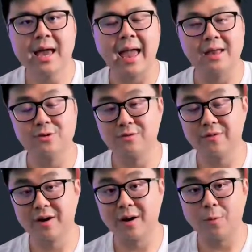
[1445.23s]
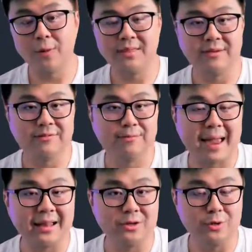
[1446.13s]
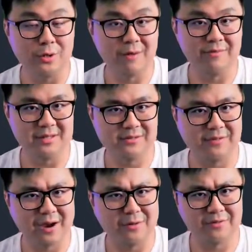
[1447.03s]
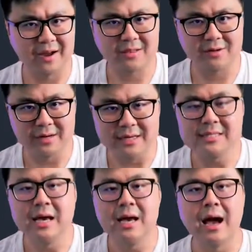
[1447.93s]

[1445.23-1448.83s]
And to figure out what the magnitude of this final vector is,